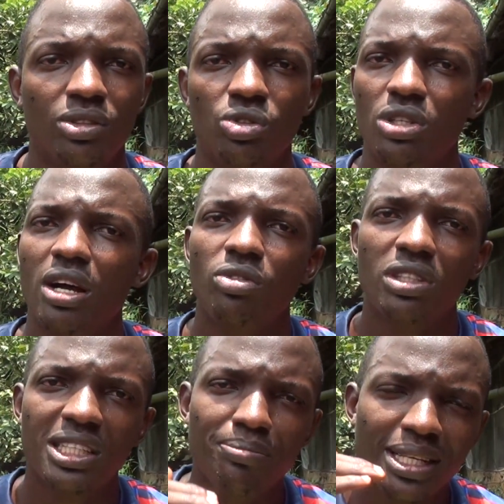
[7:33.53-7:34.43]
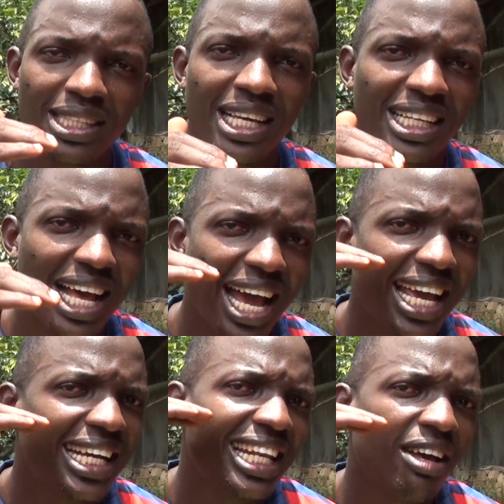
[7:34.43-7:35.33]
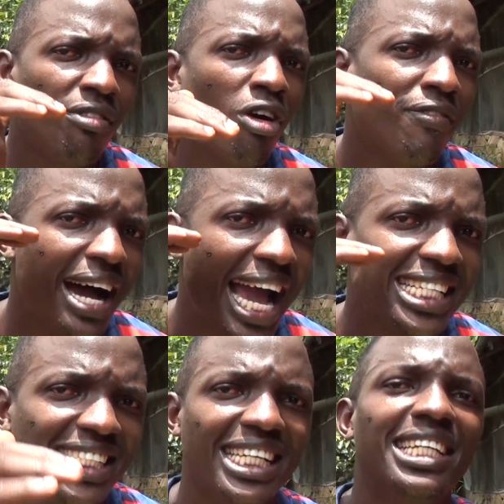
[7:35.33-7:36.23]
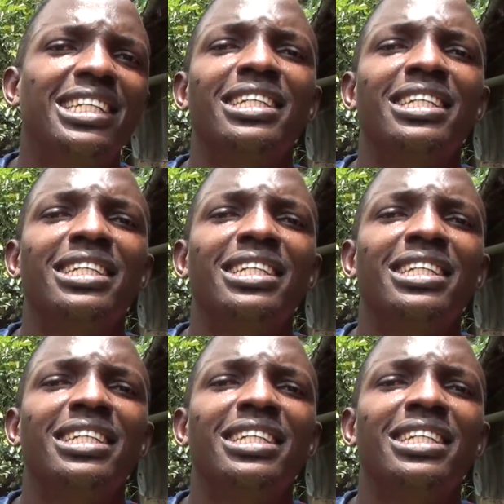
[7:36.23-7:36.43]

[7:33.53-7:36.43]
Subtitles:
So you have to maintain high level of hygiene